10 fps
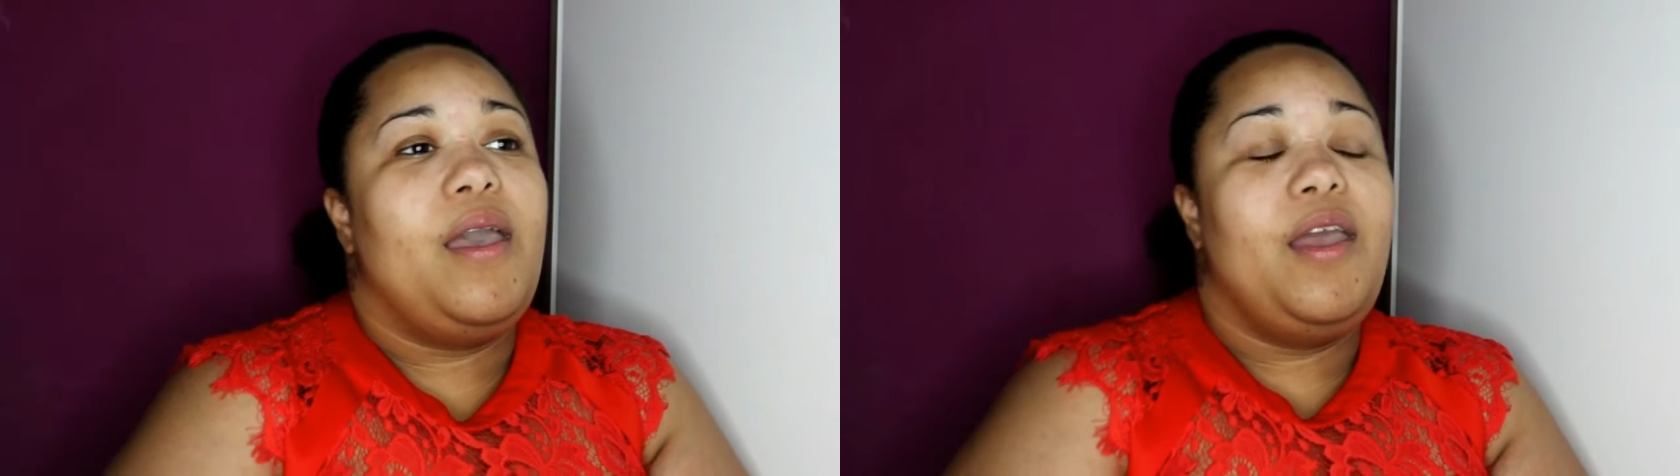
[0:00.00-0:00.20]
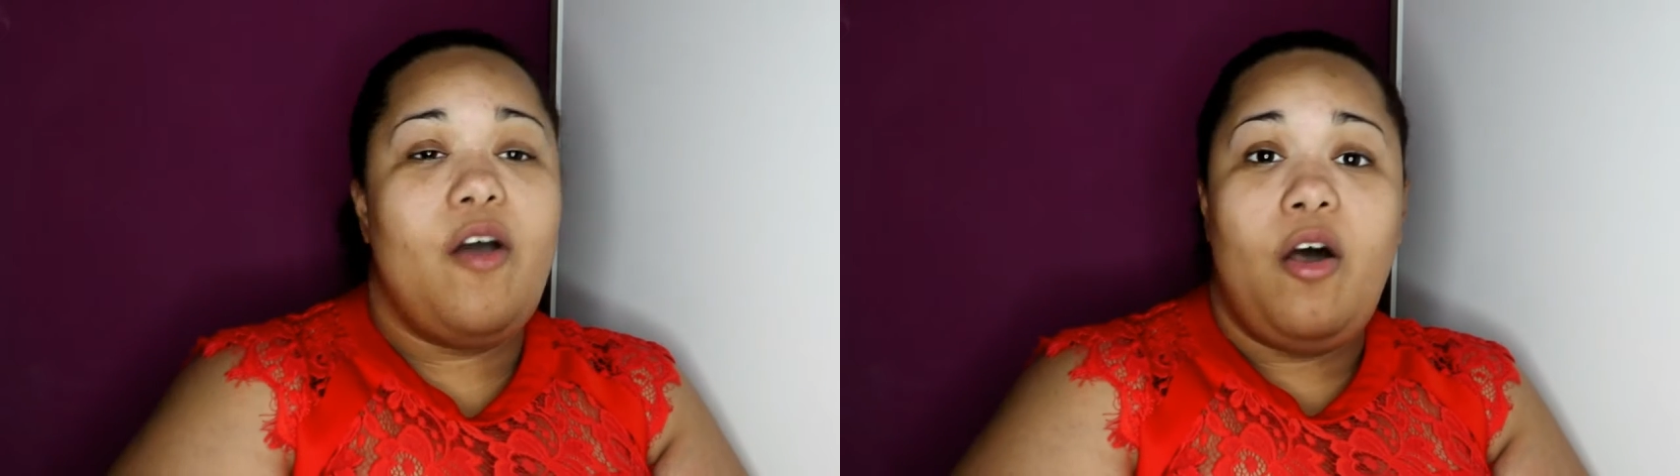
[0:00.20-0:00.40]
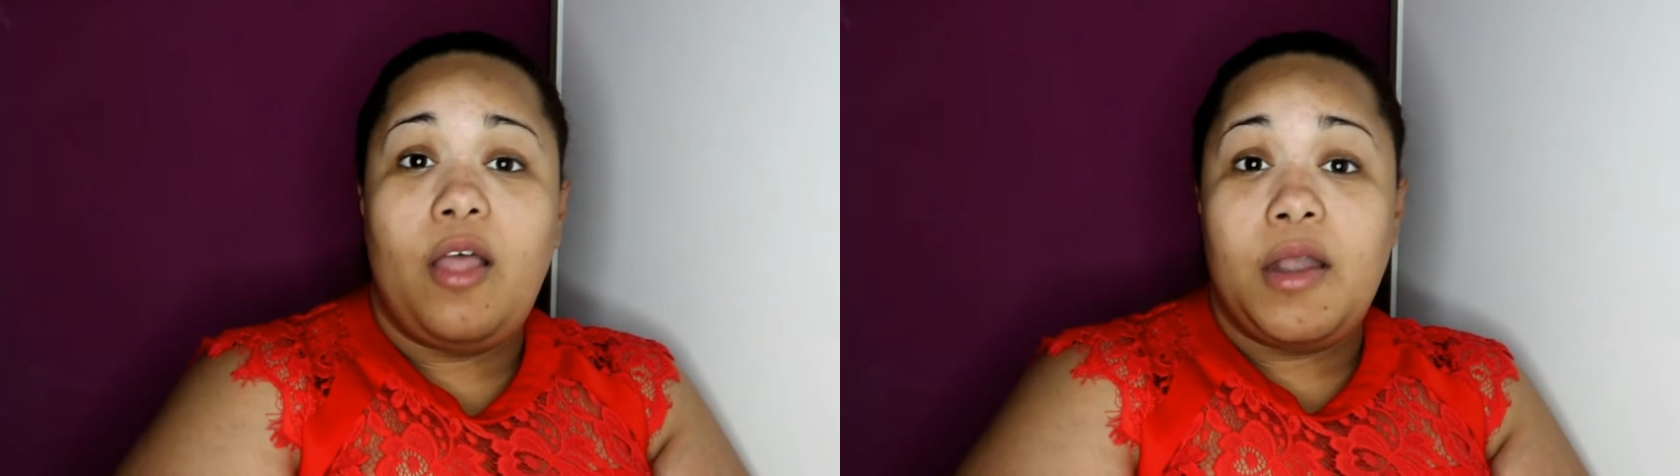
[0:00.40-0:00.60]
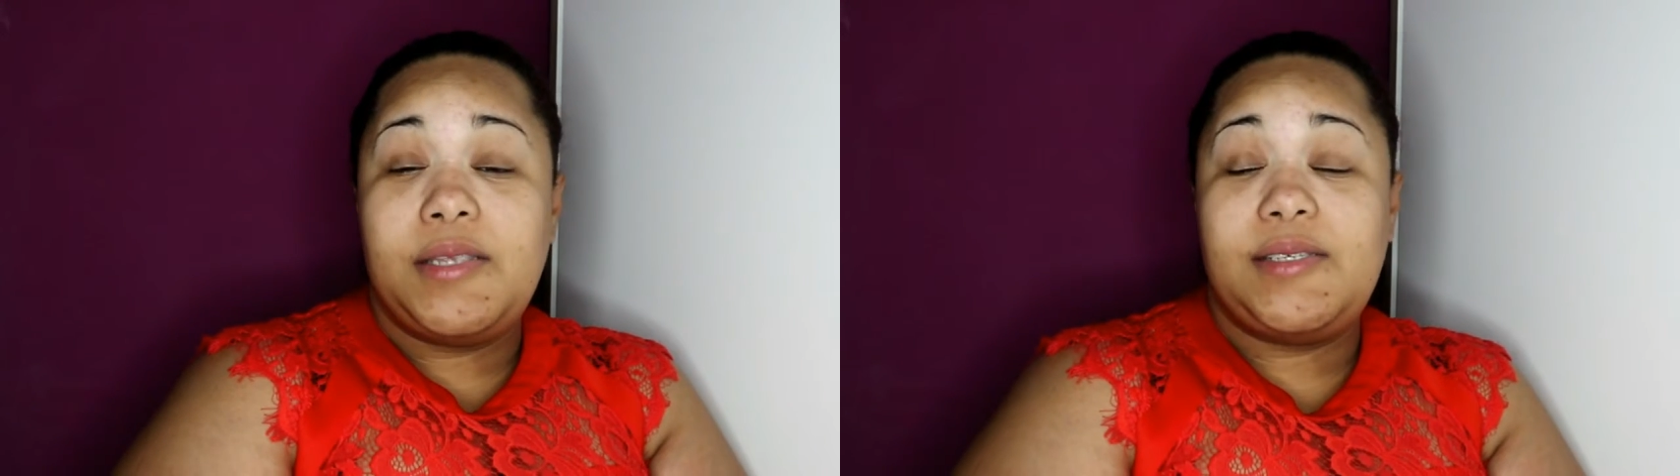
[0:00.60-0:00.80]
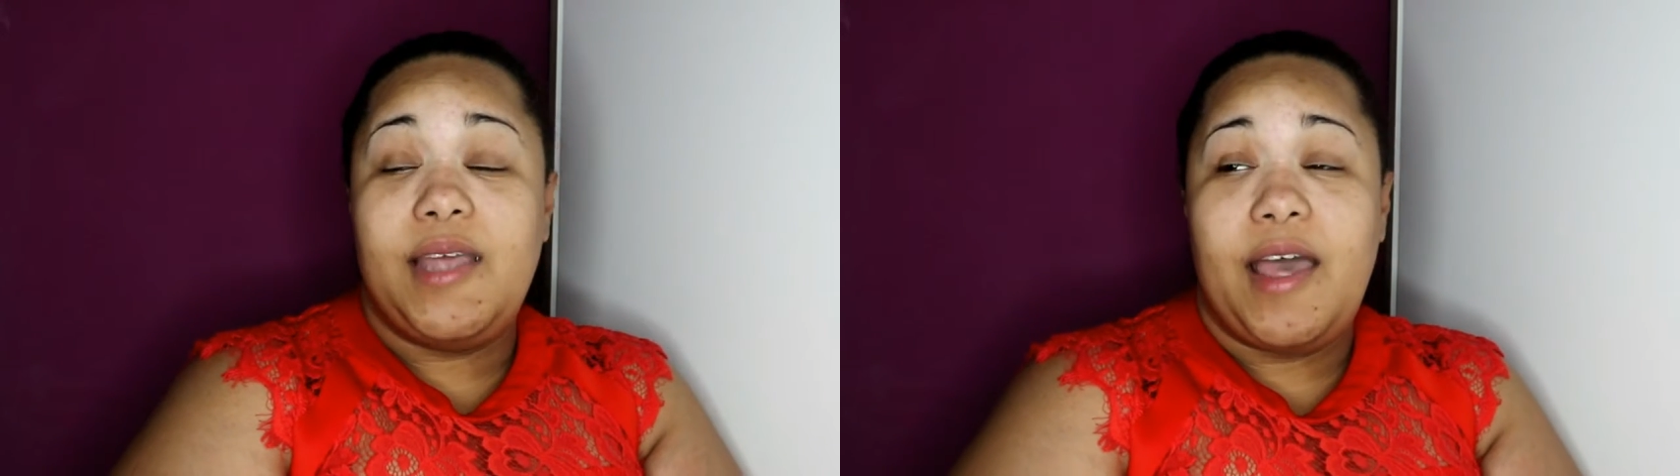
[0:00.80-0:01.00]
In all
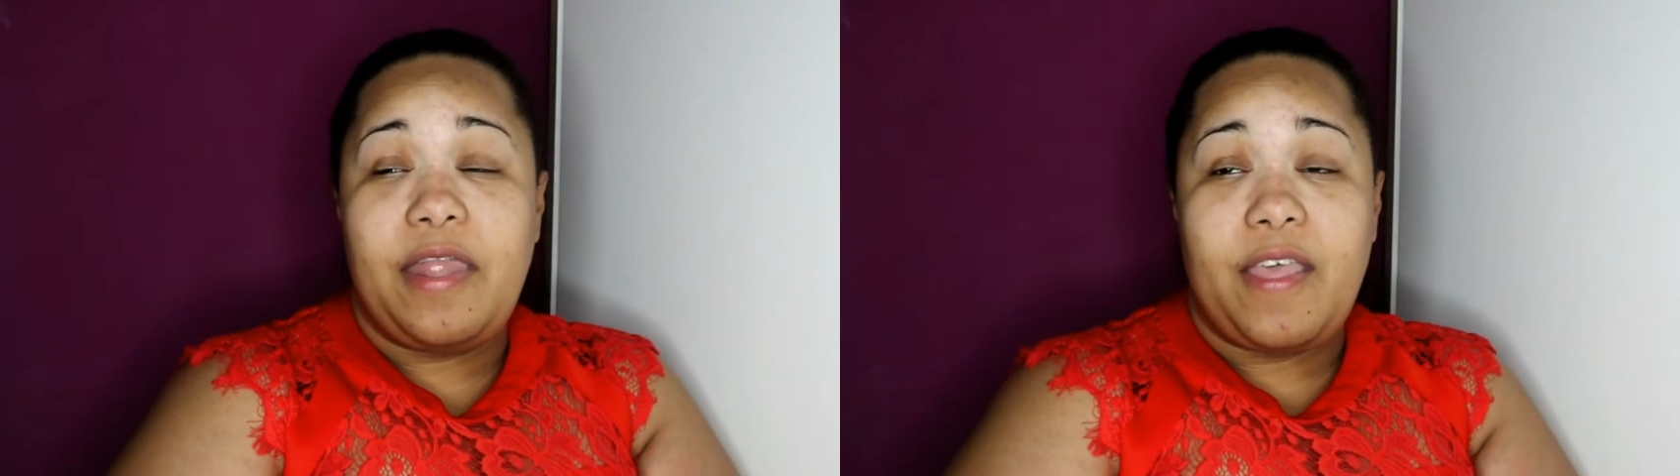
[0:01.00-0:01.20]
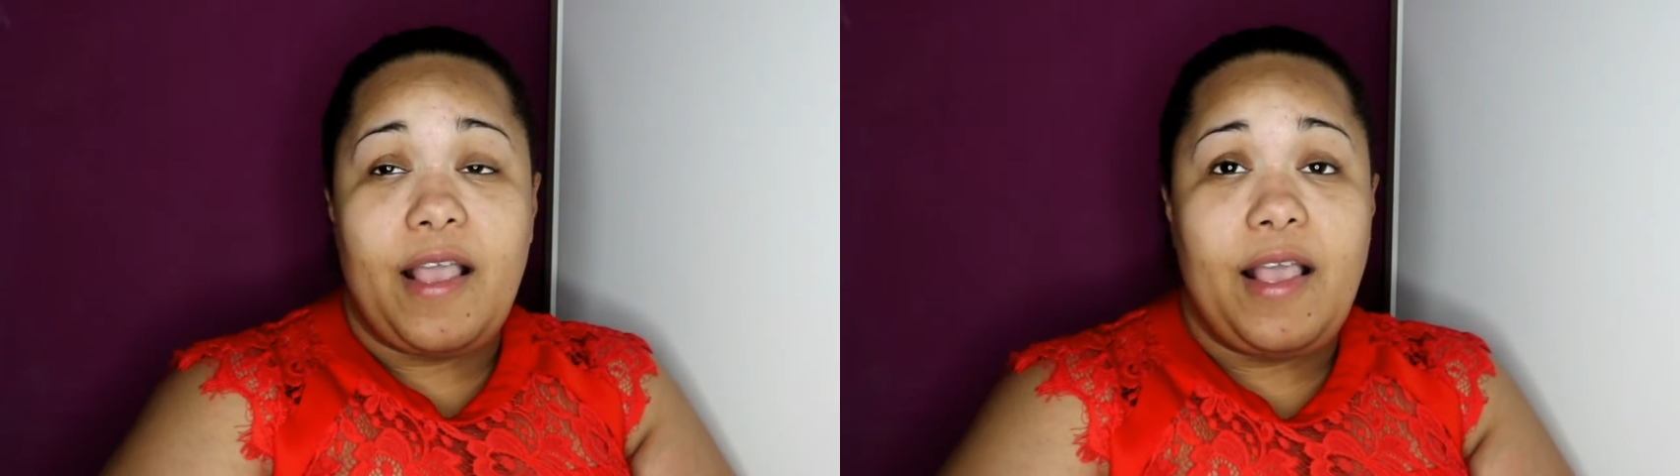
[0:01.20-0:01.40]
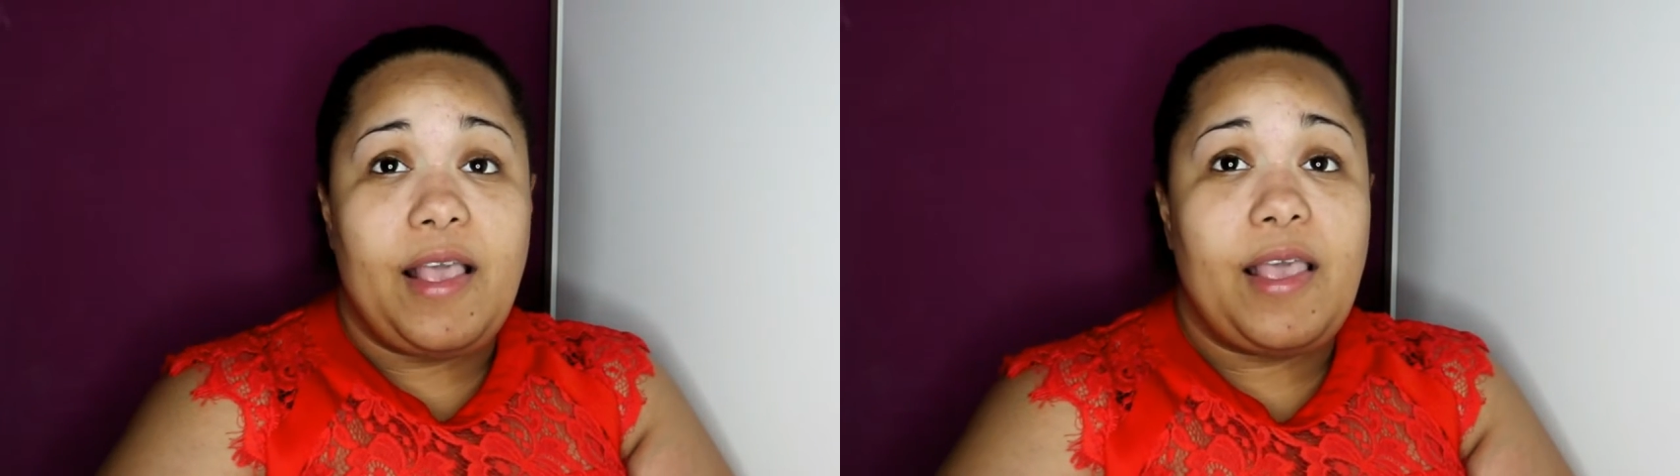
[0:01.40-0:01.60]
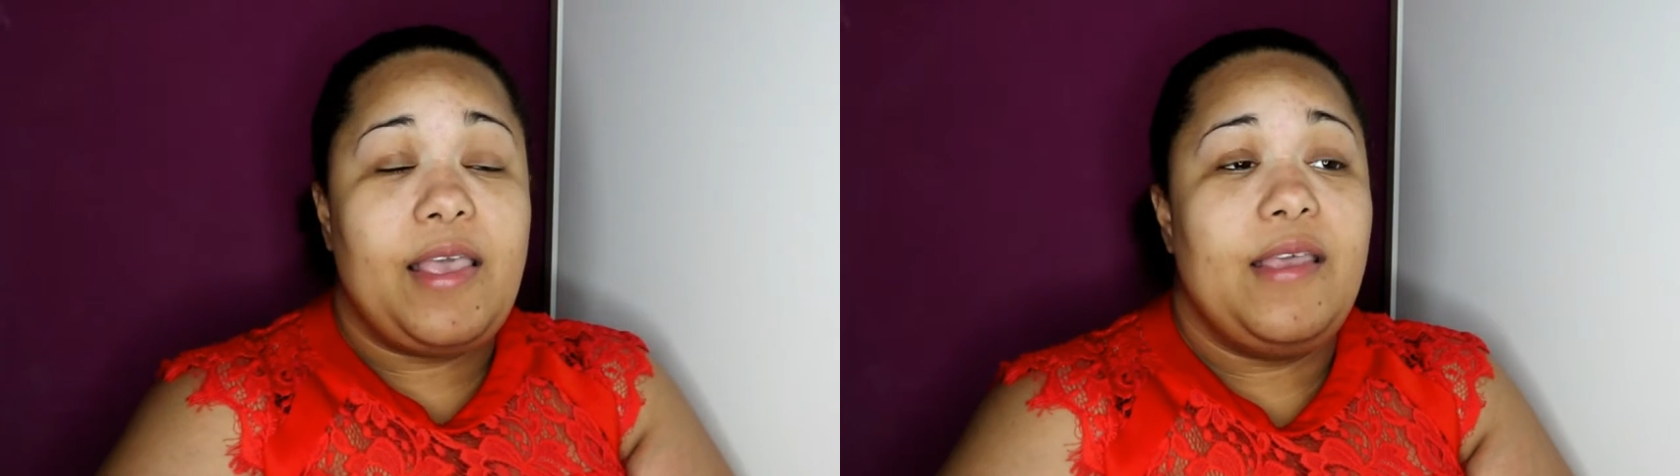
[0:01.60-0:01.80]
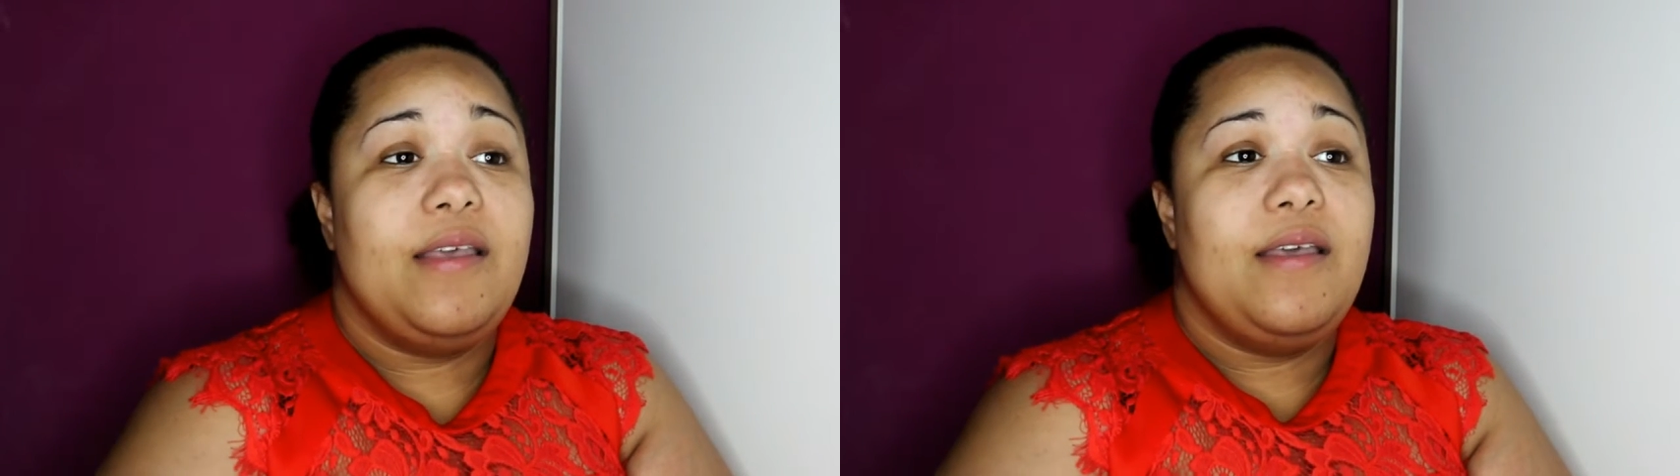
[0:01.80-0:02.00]
honesty, I think